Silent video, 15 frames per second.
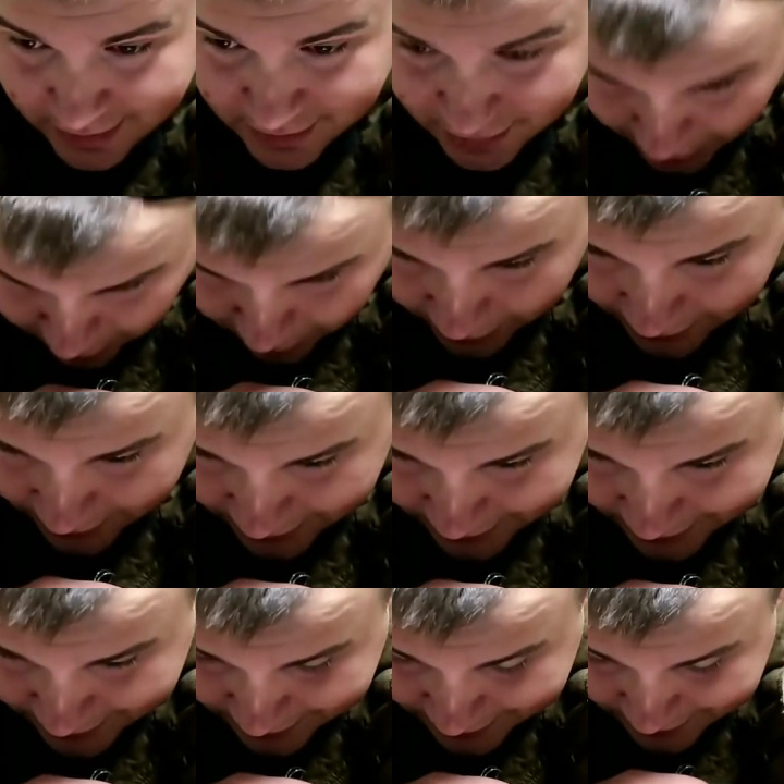So,
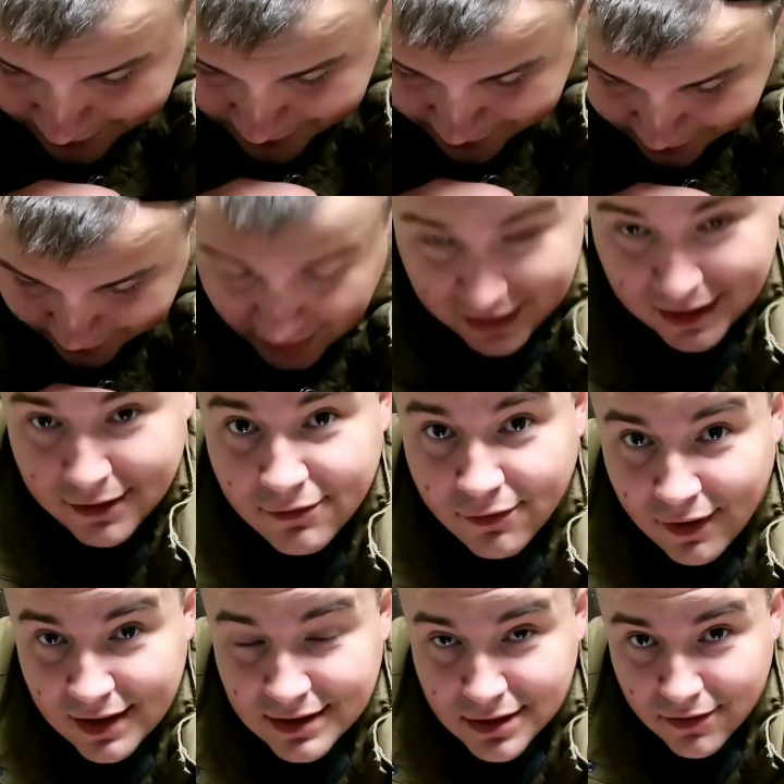my good
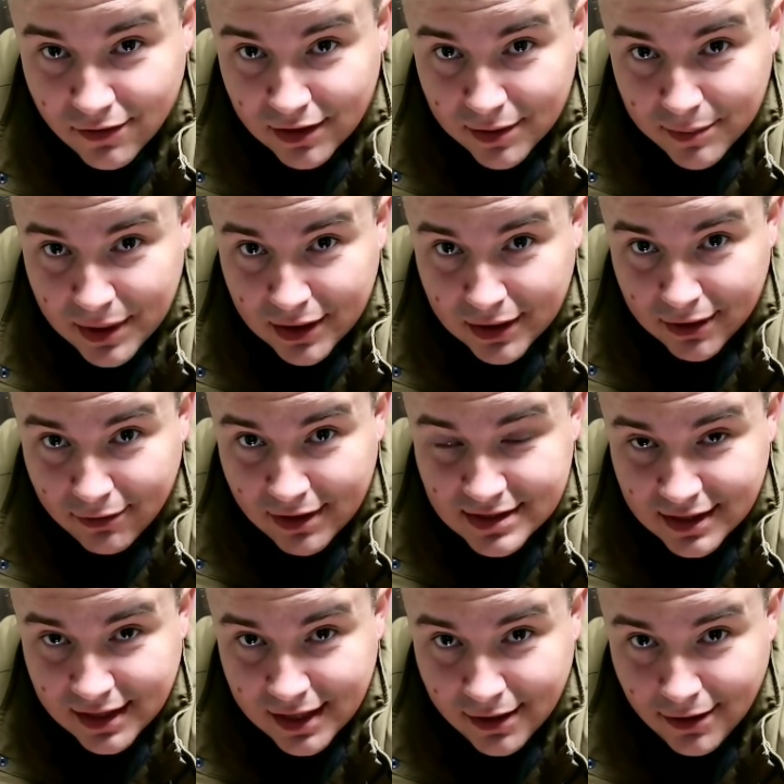friends over at American
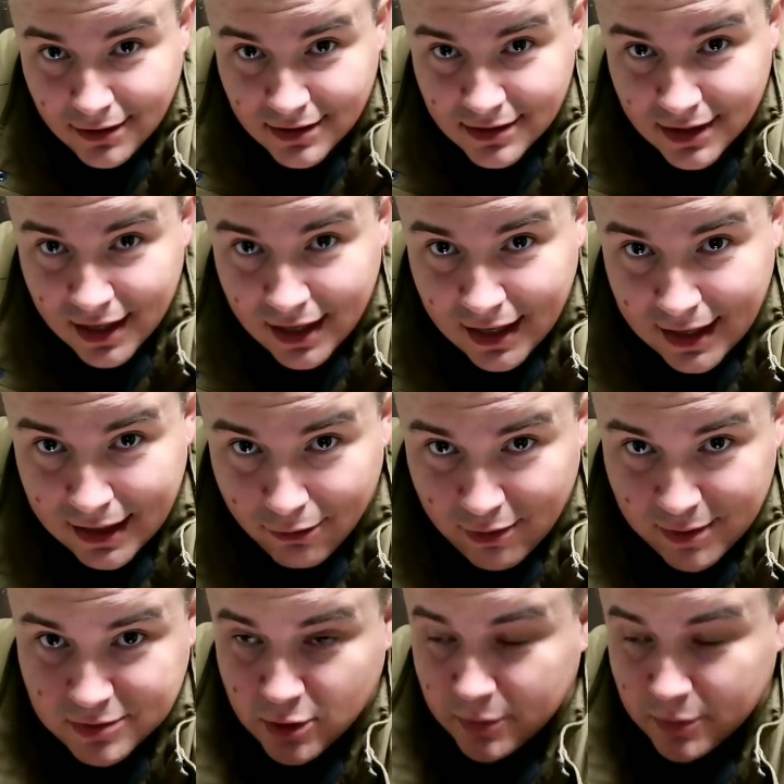Racing Headers and Ripp